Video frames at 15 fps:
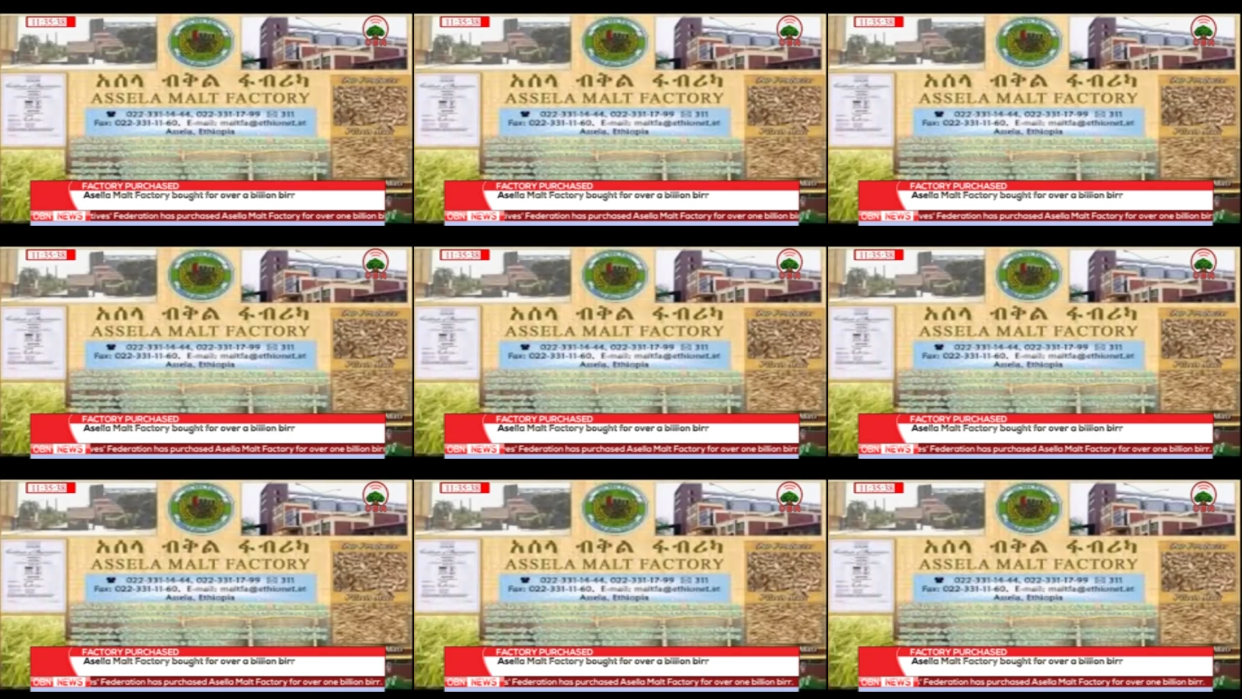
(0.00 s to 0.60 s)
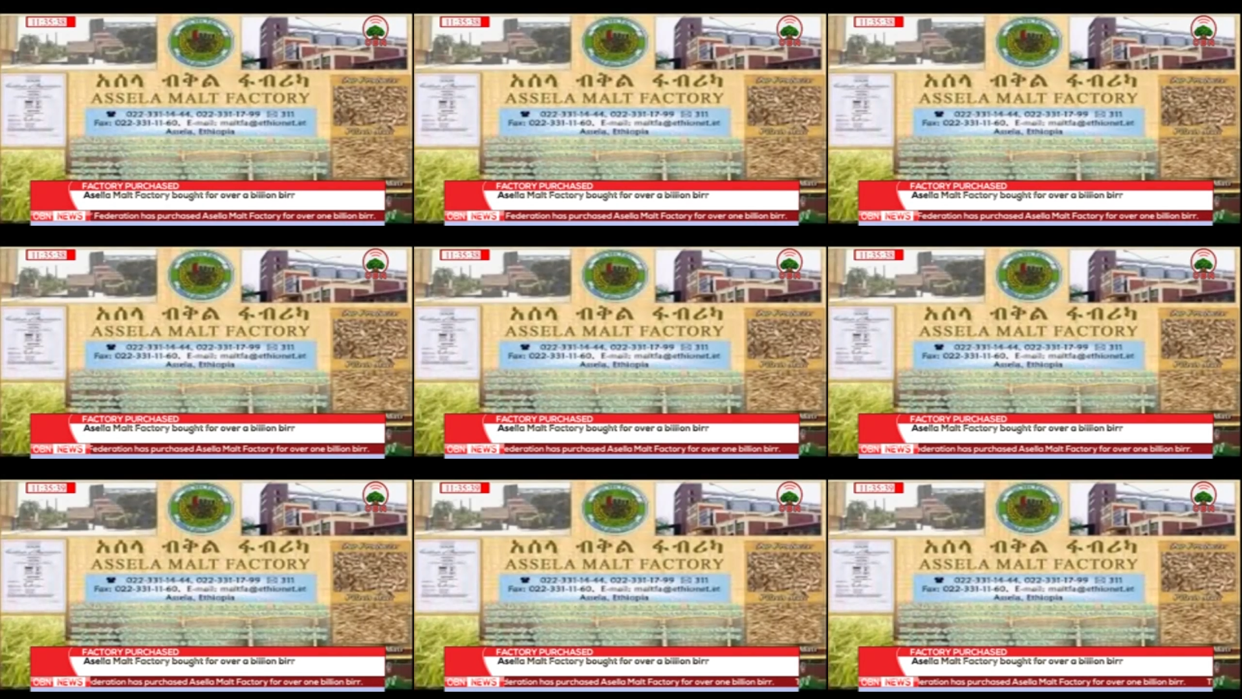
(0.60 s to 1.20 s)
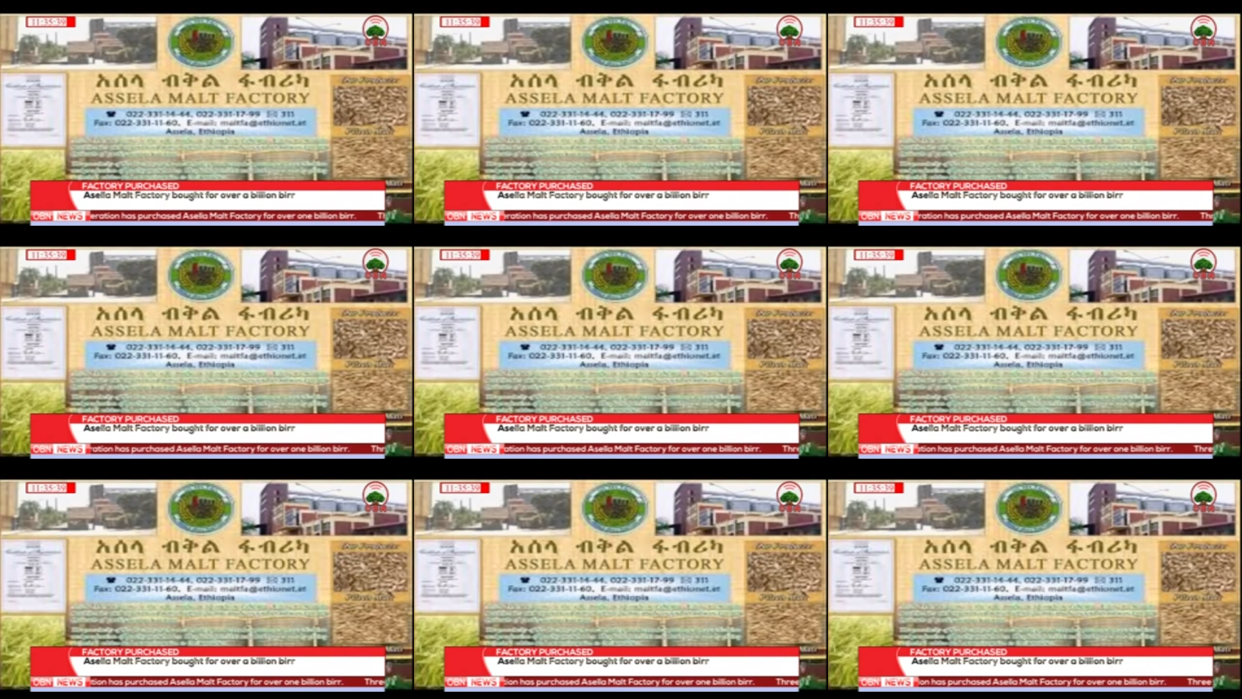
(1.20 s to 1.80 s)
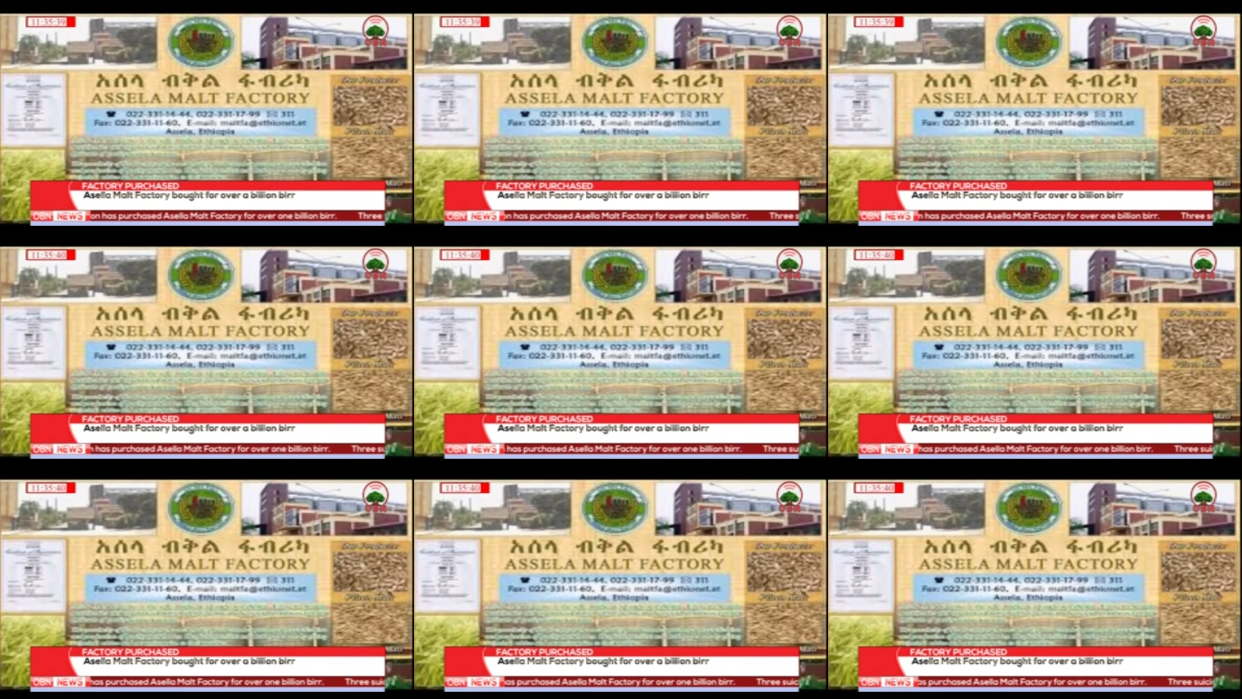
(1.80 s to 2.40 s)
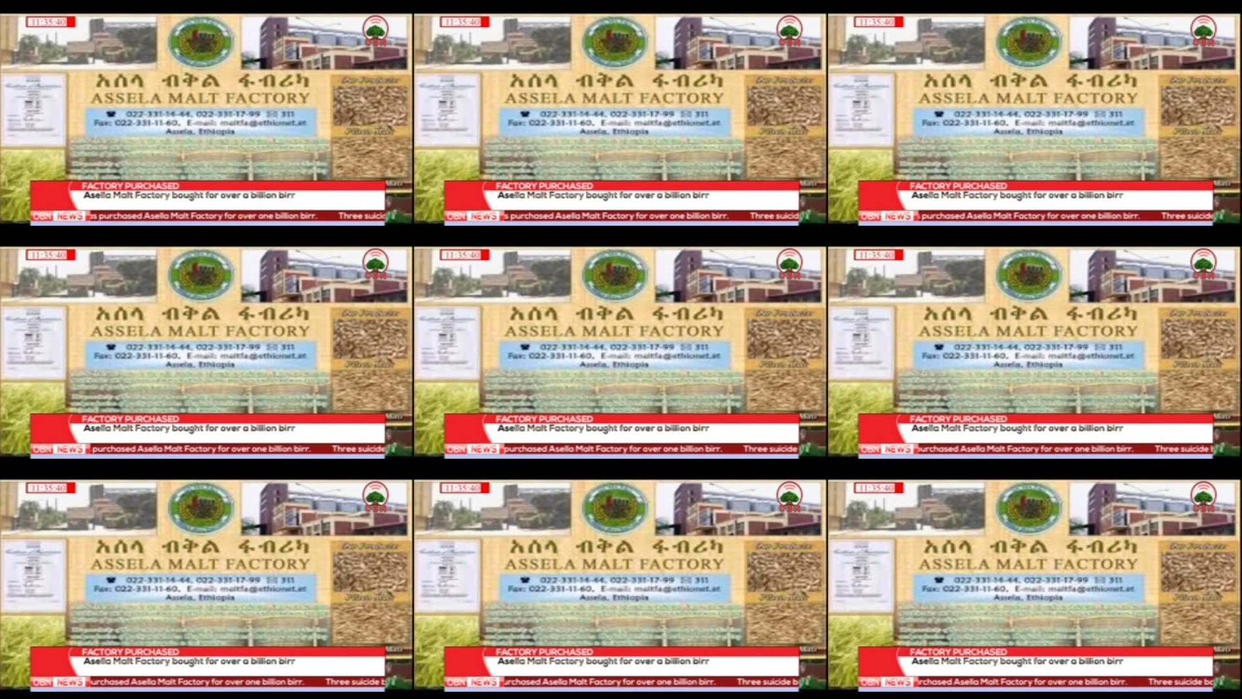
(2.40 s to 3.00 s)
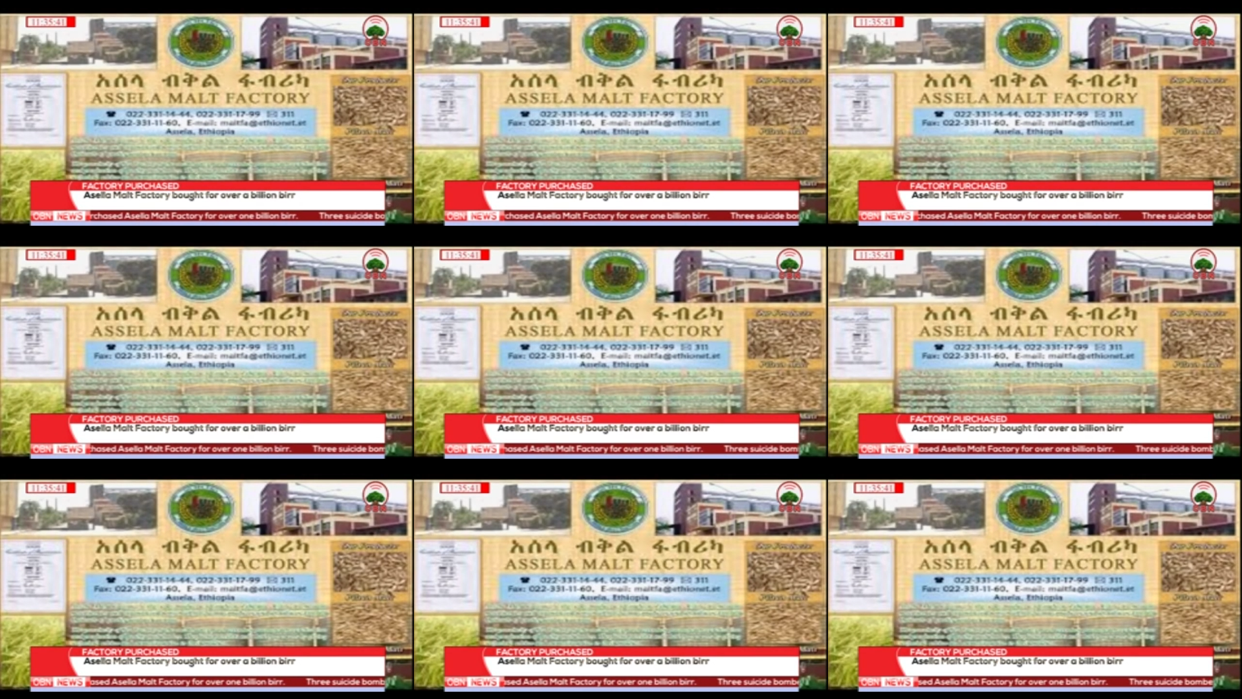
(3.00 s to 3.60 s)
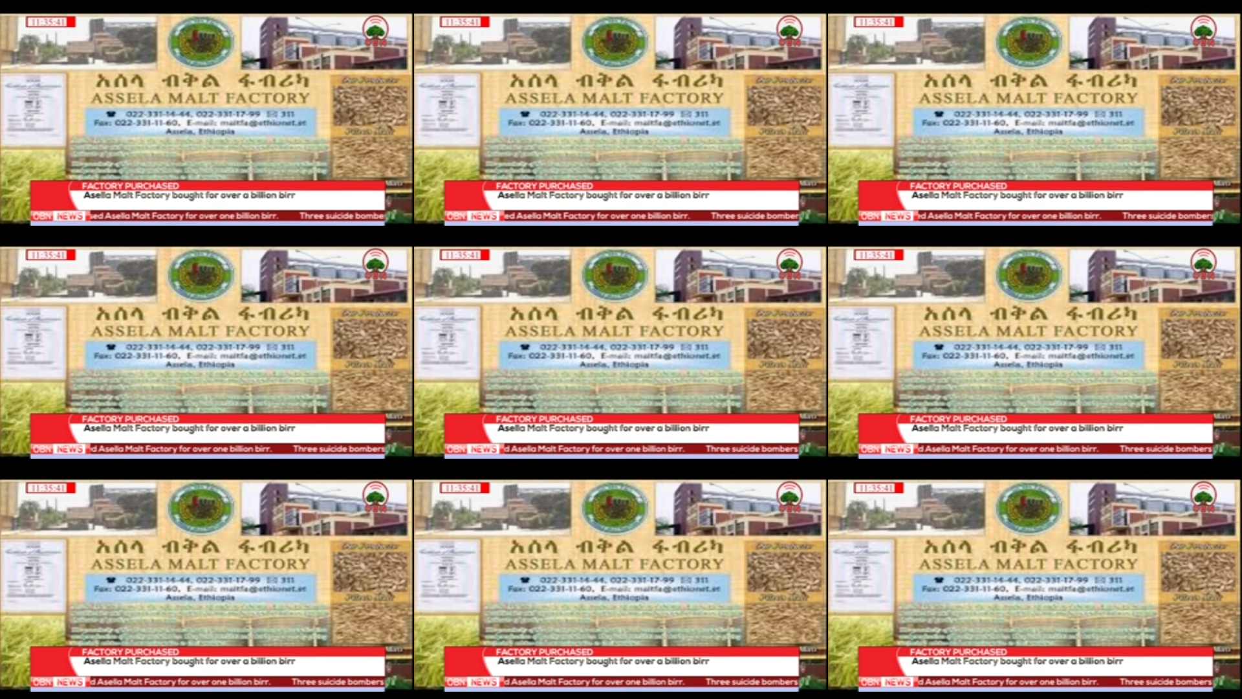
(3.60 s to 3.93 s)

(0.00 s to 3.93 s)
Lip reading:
(no speaker visible)